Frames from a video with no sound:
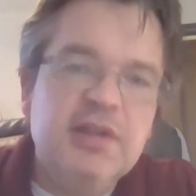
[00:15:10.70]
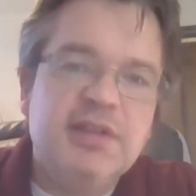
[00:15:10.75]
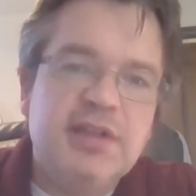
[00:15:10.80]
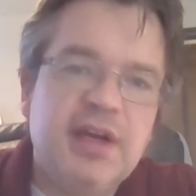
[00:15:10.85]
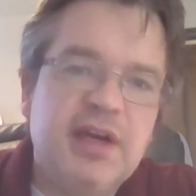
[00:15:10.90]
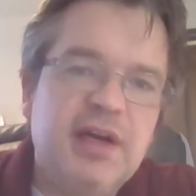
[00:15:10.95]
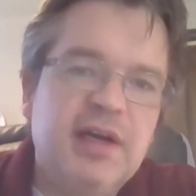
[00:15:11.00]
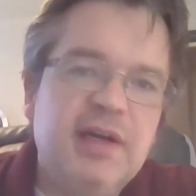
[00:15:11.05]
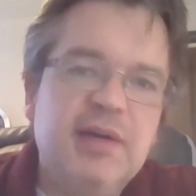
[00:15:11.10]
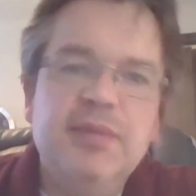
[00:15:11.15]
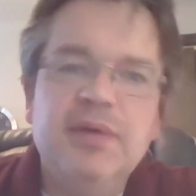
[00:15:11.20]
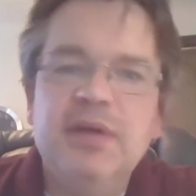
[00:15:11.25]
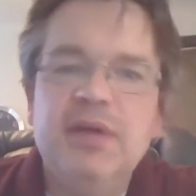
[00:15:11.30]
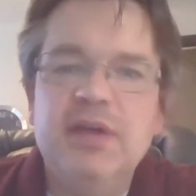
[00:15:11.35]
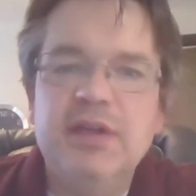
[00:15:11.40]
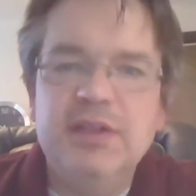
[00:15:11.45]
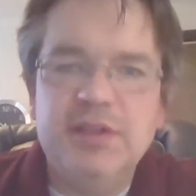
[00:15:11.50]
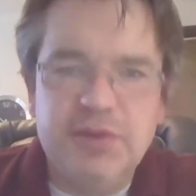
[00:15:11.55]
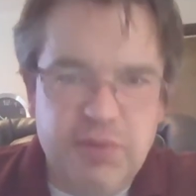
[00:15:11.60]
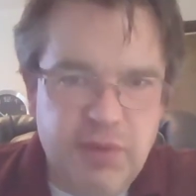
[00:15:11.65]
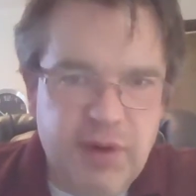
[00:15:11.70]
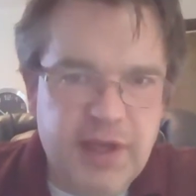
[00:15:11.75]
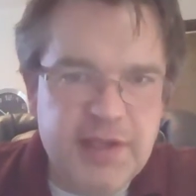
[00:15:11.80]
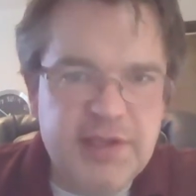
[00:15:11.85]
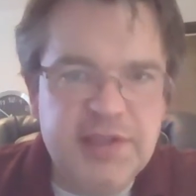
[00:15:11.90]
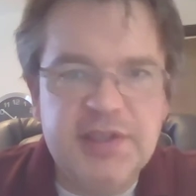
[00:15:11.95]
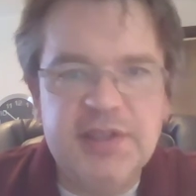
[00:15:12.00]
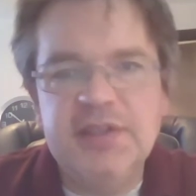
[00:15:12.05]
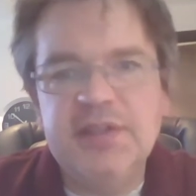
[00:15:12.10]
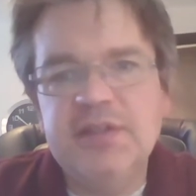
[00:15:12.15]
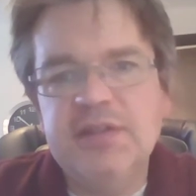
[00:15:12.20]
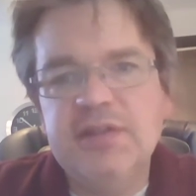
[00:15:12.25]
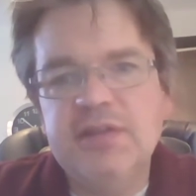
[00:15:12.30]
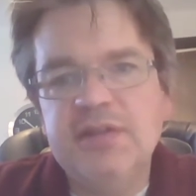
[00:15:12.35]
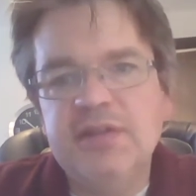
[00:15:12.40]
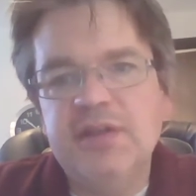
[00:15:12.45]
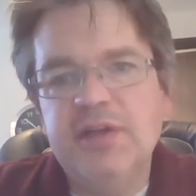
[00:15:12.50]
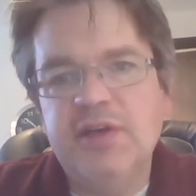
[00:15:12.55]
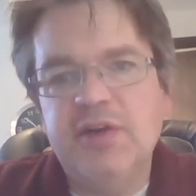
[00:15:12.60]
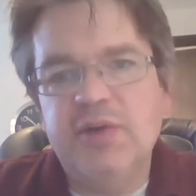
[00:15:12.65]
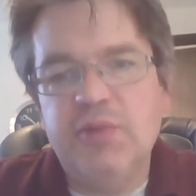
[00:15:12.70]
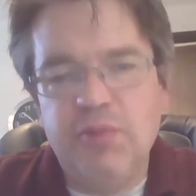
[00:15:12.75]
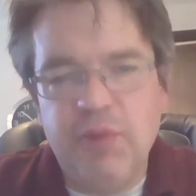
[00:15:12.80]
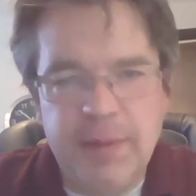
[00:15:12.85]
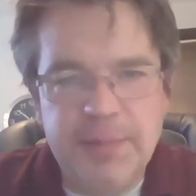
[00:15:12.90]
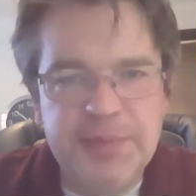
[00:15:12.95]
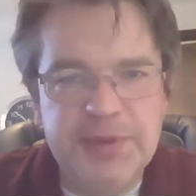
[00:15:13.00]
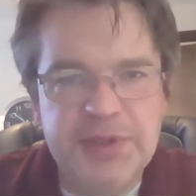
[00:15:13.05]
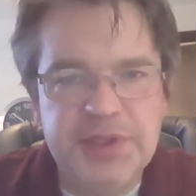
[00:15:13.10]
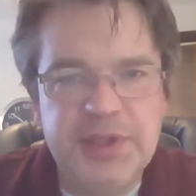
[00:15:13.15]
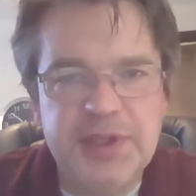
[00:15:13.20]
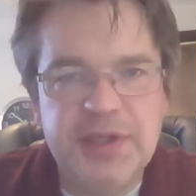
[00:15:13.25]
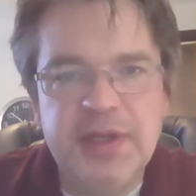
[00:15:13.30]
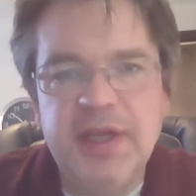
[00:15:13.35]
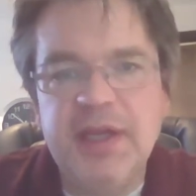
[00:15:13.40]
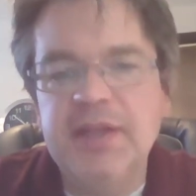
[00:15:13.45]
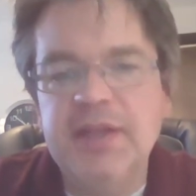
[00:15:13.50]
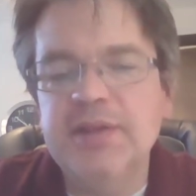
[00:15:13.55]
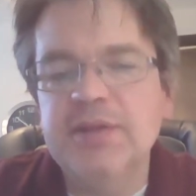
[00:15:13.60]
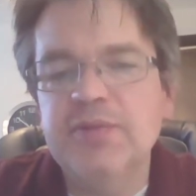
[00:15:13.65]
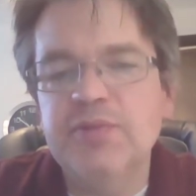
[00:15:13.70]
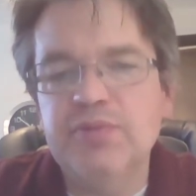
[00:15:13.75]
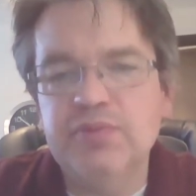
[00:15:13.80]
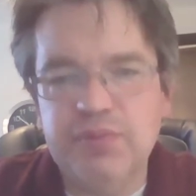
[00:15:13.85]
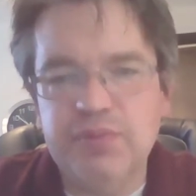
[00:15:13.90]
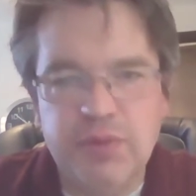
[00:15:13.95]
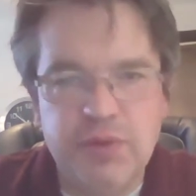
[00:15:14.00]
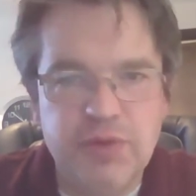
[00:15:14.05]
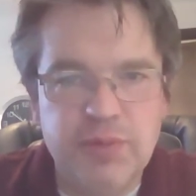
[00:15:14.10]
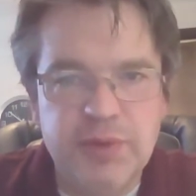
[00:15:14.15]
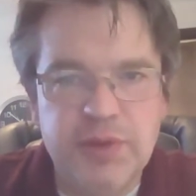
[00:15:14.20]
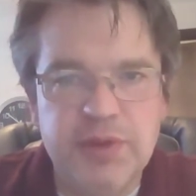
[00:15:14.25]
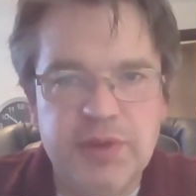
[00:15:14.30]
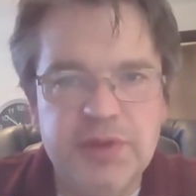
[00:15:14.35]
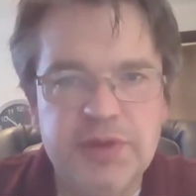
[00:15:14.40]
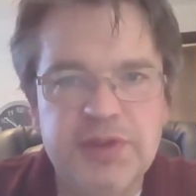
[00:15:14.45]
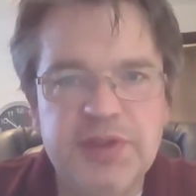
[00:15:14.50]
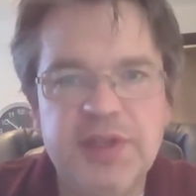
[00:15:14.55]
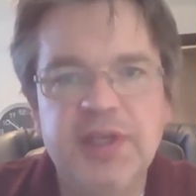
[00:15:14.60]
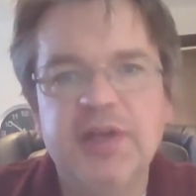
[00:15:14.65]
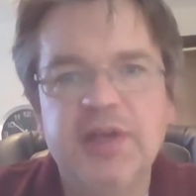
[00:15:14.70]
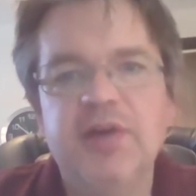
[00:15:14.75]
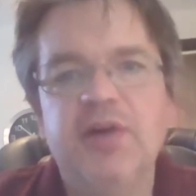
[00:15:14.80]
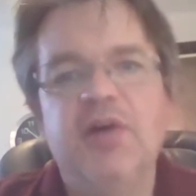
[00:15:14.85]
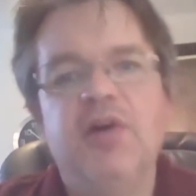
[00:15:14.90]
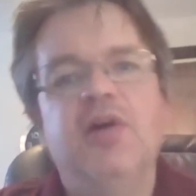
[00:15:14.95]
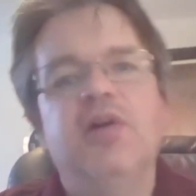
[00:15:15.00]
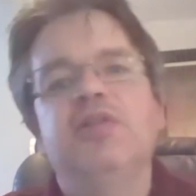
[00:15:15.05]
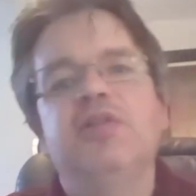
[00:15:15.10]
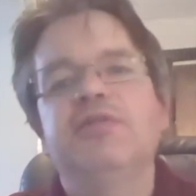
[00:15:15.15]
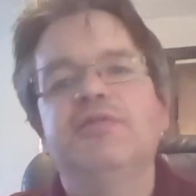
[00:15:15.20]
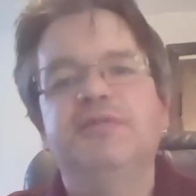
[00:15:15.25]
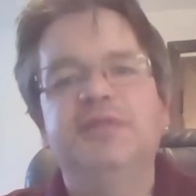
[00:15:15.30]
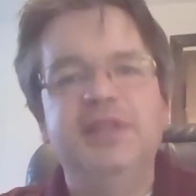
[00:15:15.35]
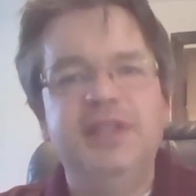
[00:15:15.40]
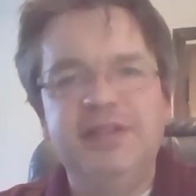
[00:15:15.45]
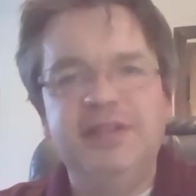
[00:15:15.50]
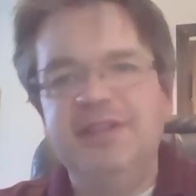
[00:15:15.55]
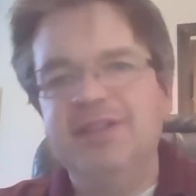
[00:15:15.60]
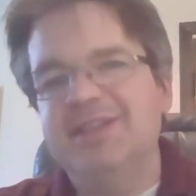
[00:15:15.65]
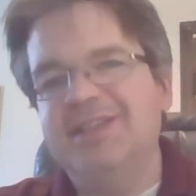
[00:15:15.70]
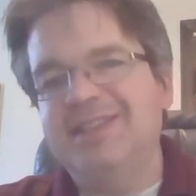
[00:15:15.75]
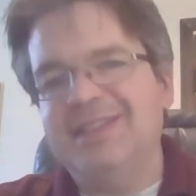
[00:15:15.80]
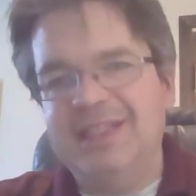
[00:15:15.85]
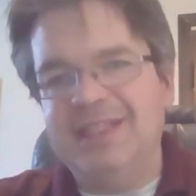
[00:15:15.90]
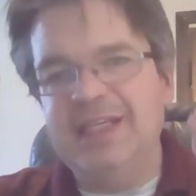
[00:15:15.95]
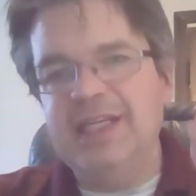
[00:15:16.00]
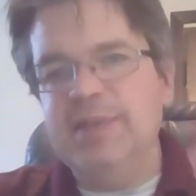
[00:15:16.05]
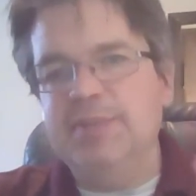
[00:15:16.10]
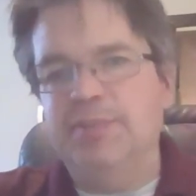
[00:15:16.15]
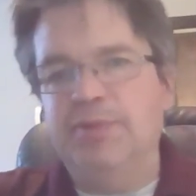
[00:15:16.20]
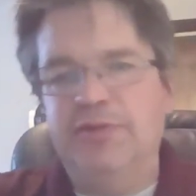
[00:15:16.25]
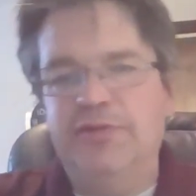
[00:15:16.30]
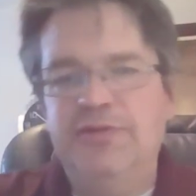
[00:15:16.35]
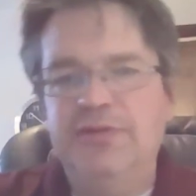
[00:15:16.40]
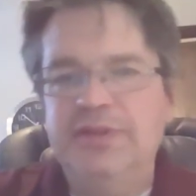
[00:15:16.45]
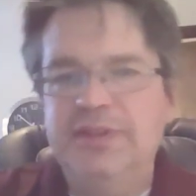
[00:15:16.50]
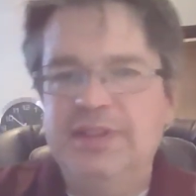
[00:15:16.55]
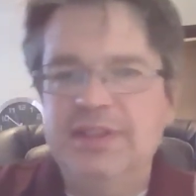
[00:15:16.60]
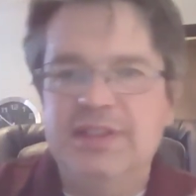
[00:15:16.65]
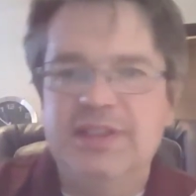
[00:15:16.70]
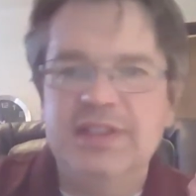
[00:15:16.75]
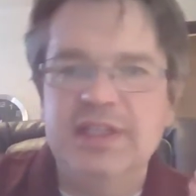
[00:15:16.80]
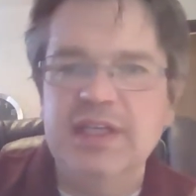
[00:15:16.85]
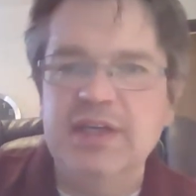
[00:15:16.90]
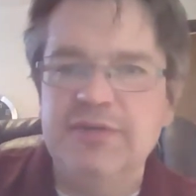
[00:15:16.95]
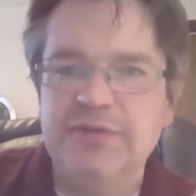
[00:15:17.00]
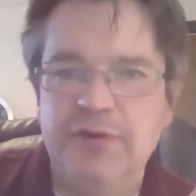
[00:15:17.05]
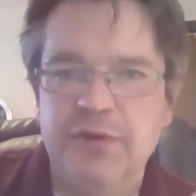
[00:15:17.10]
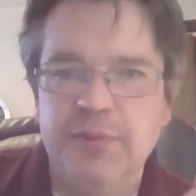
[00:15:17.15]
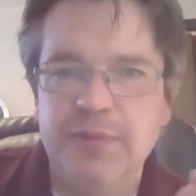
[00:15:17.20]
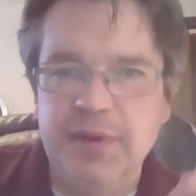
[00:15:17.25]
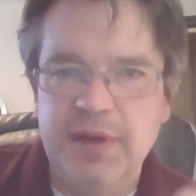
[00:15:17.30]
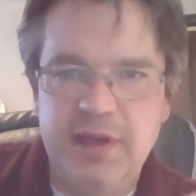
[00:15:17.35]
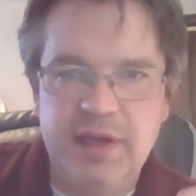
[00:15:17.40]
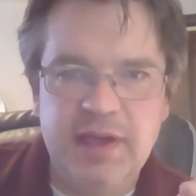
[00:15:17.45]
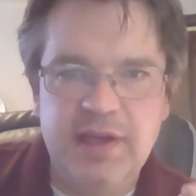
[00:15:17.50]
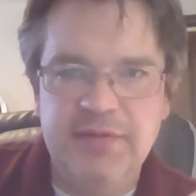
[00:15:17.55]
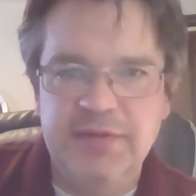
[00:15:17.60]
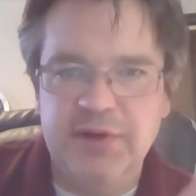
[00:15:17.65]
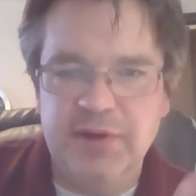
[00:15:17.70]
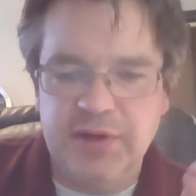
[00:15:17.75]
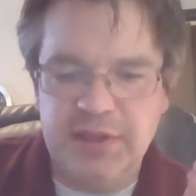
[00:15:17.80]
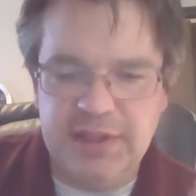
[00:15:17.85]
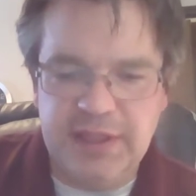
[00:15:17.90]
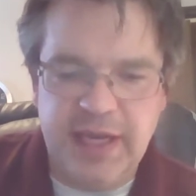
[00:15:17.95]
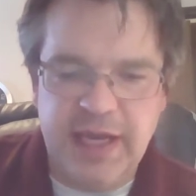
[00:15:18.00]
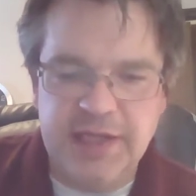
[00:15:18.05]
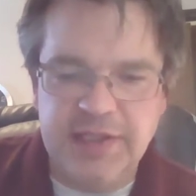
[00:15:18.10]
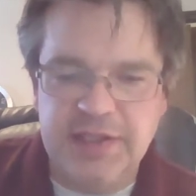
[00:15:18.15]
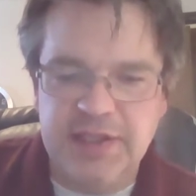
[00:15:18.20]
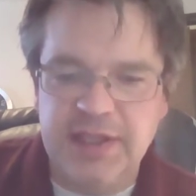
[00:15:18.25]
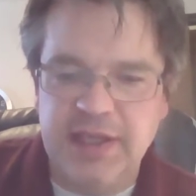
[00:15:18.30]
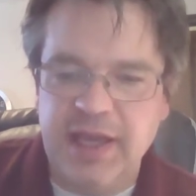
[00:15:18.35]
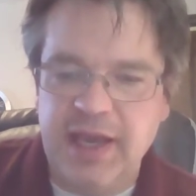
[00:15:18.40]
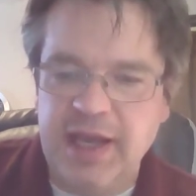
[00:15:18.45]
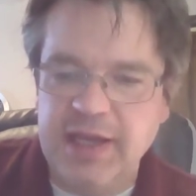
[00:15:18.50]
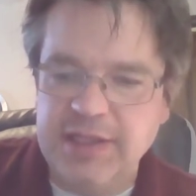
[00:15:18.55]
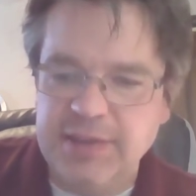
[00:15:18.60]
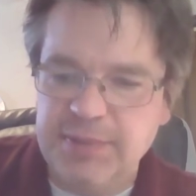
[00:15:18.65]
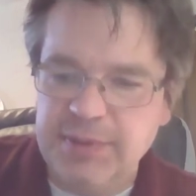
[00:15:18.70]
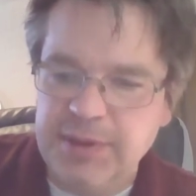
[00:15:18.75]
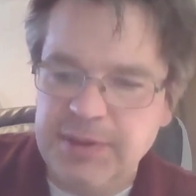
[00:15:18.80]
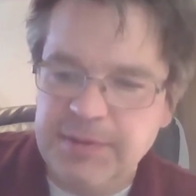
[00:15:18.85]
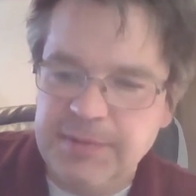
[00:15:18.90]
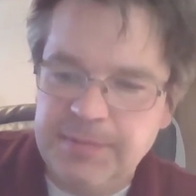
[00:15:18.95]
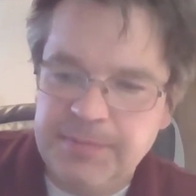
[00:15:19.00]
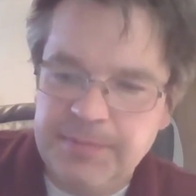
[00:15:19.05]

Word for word: Tom addresses the corruption and the rumors and all of the deceitful, deceitful behavior attached to Gatsby.